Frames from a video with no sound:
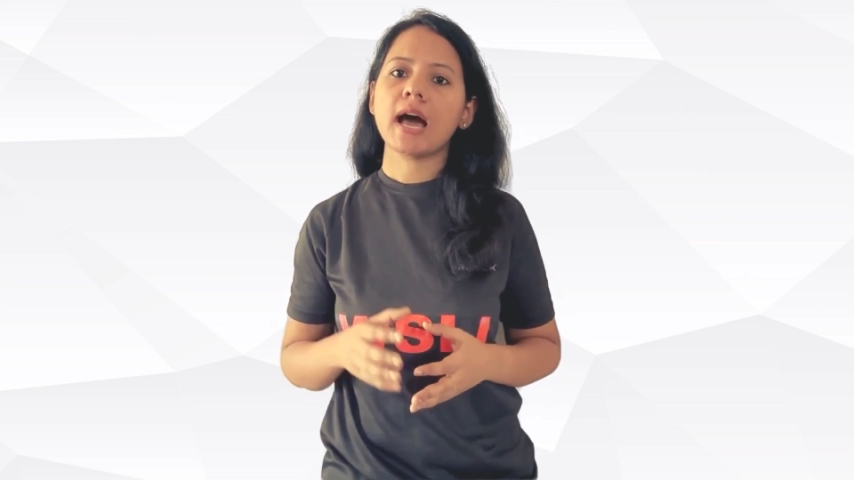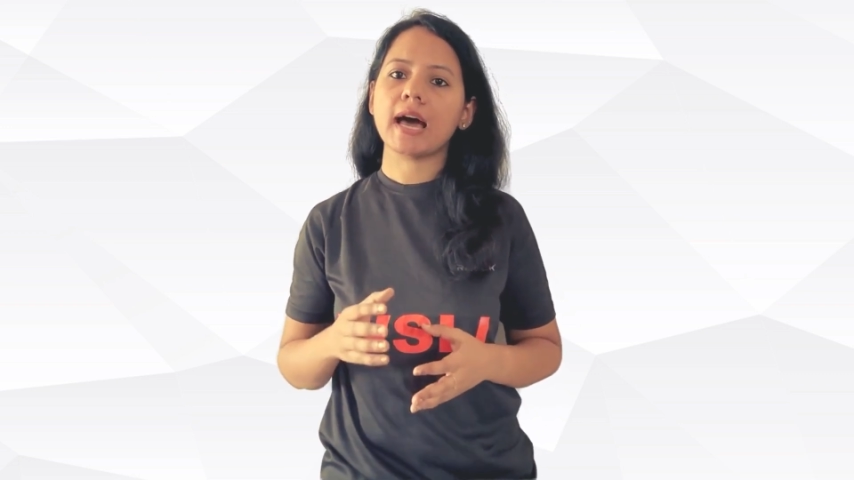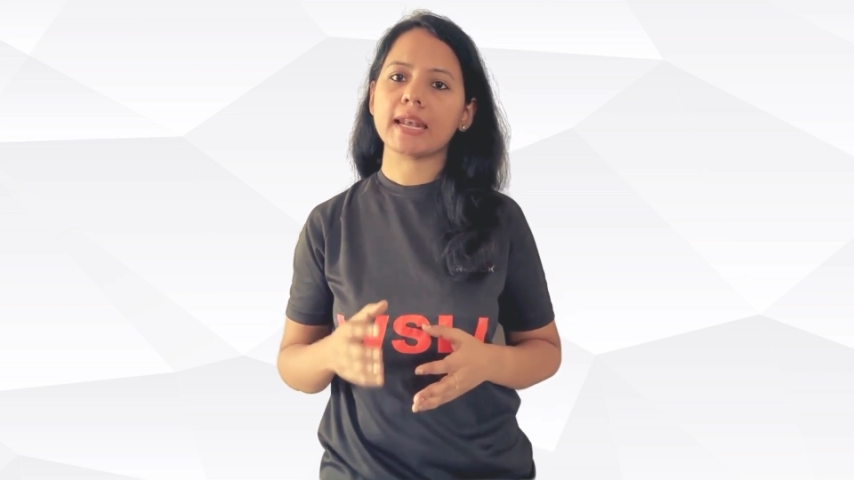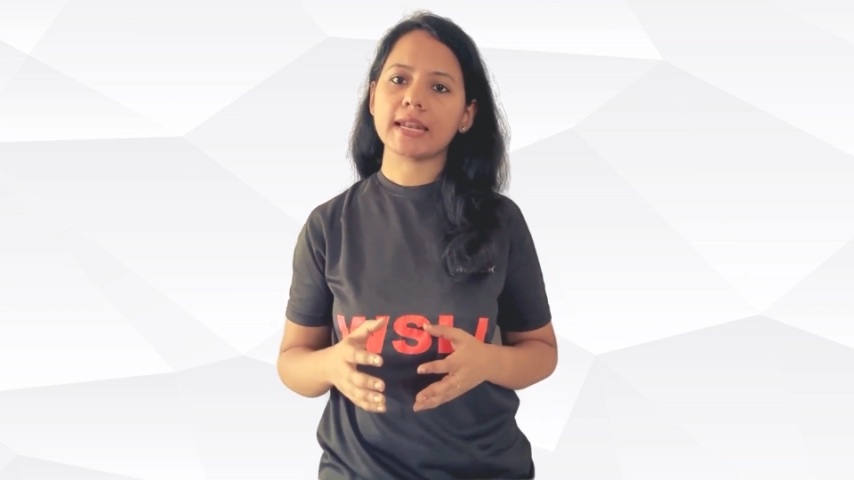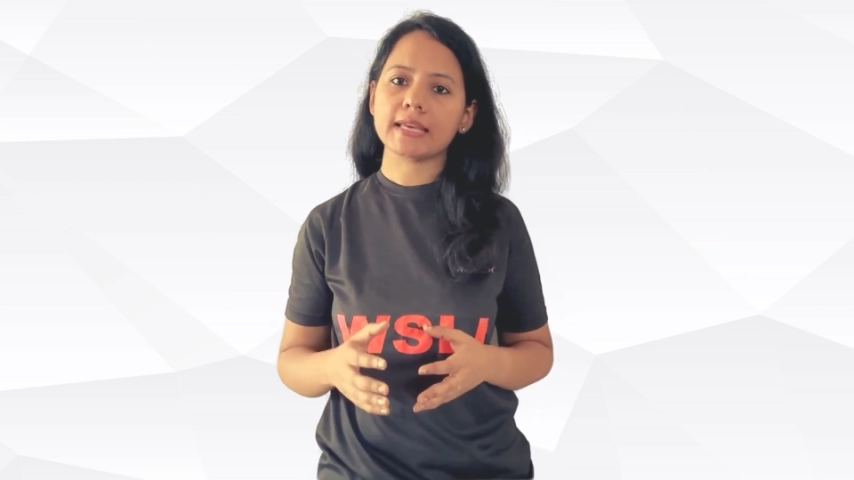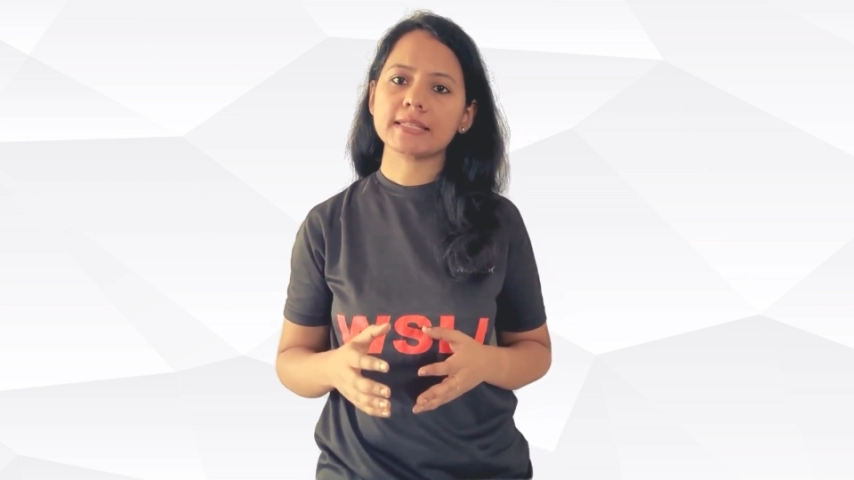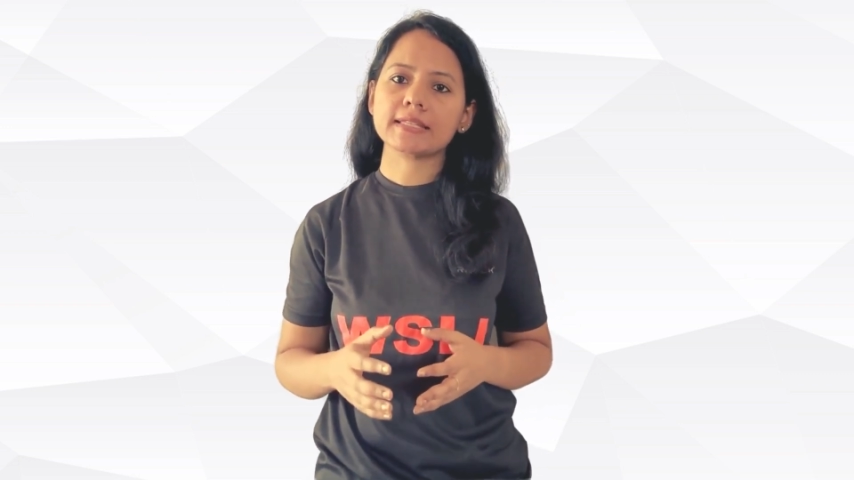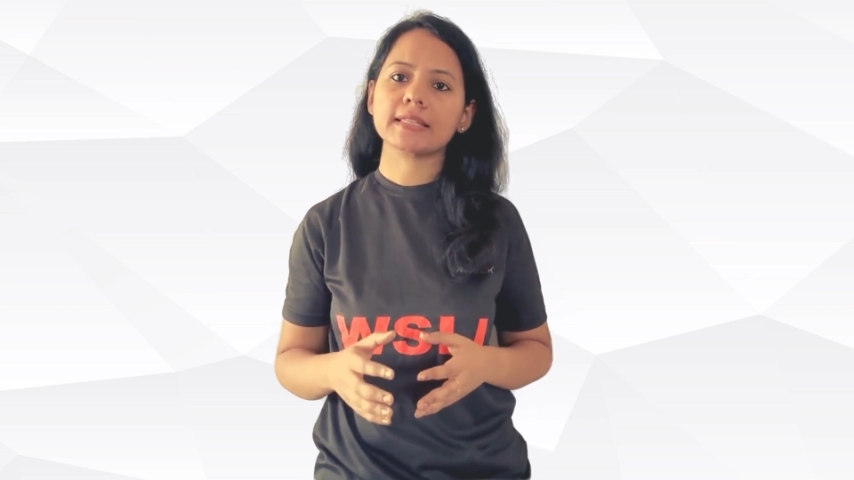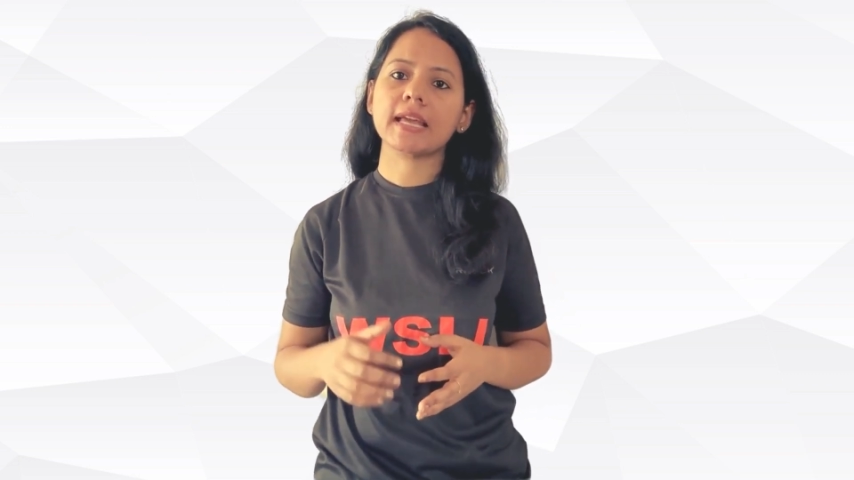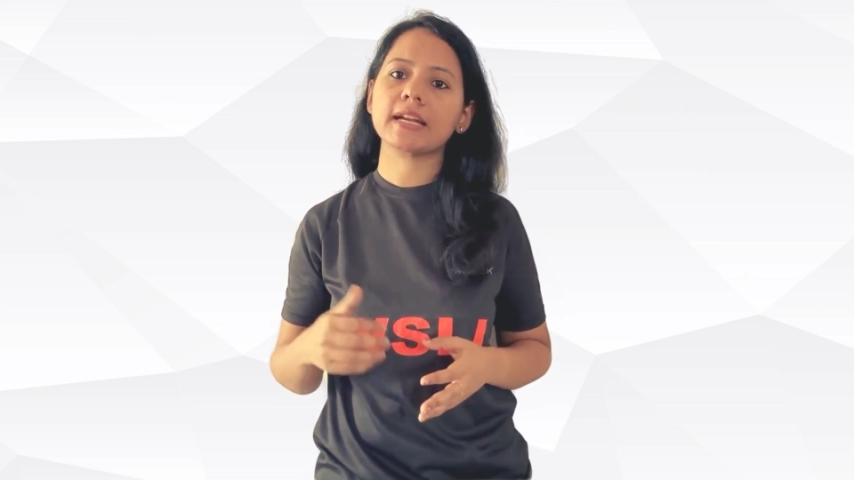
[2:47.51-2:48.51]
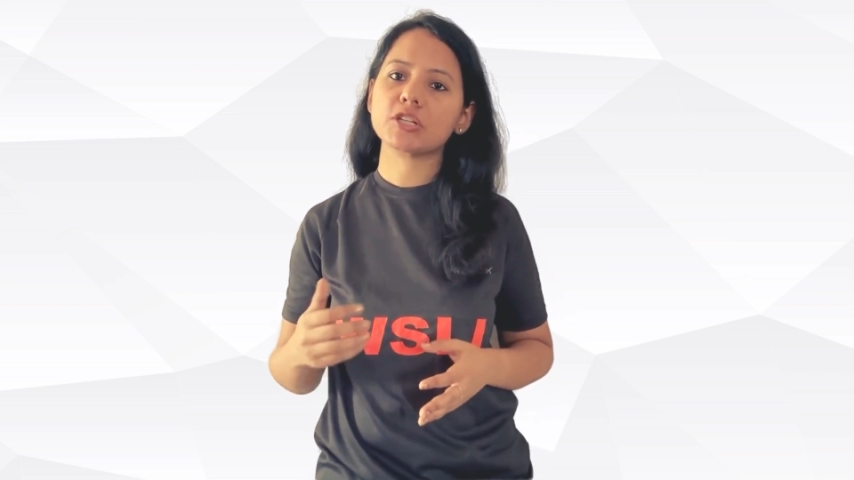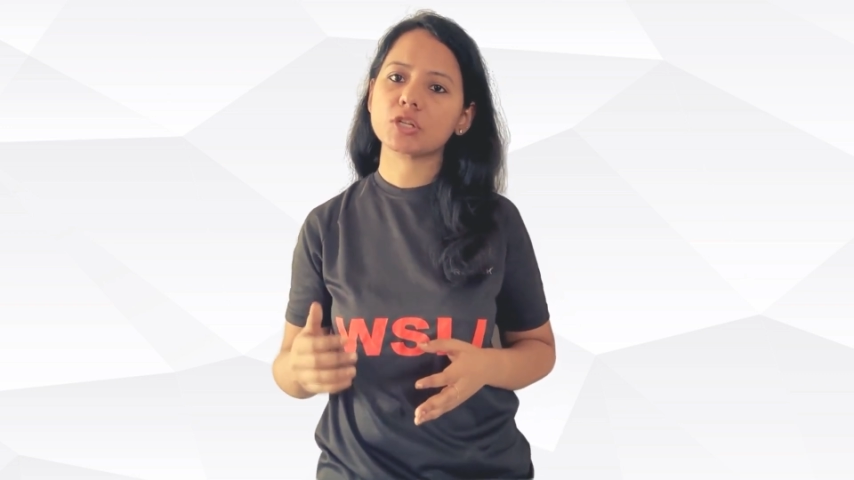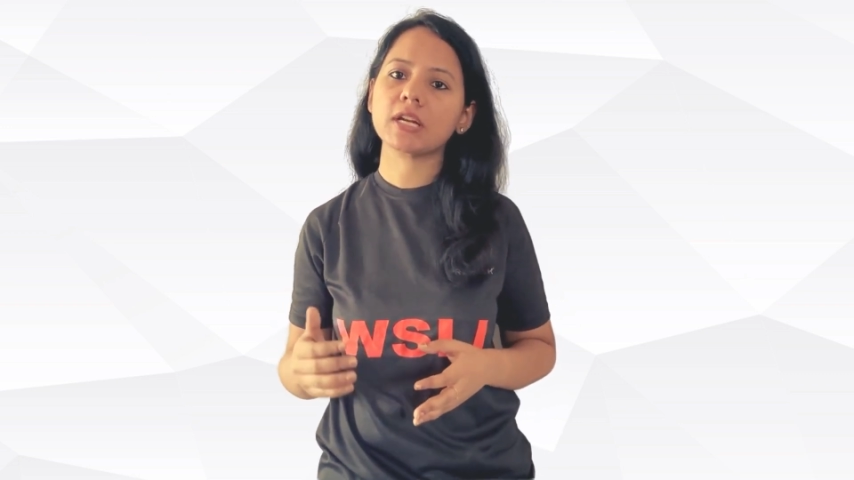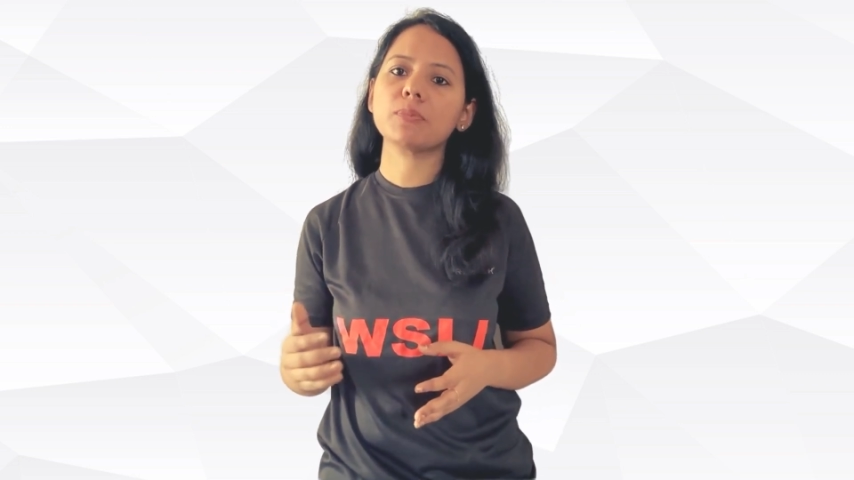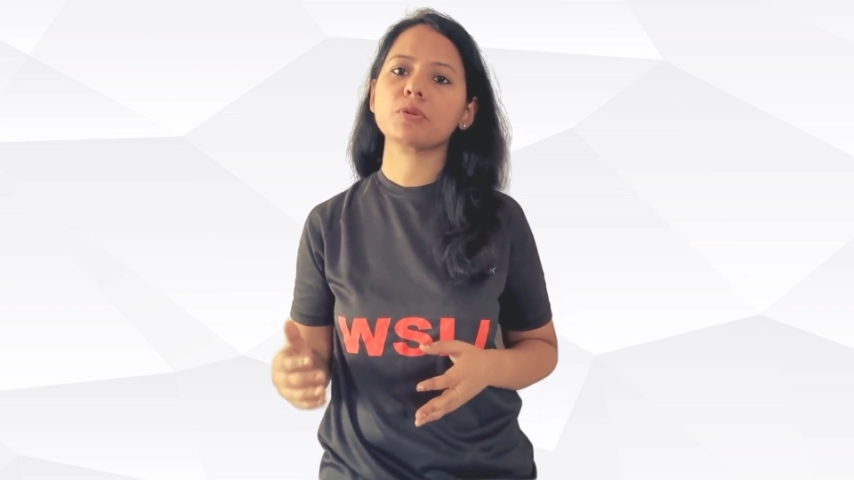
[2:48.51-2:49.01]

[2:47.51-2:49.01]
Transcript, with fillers: unless they additionally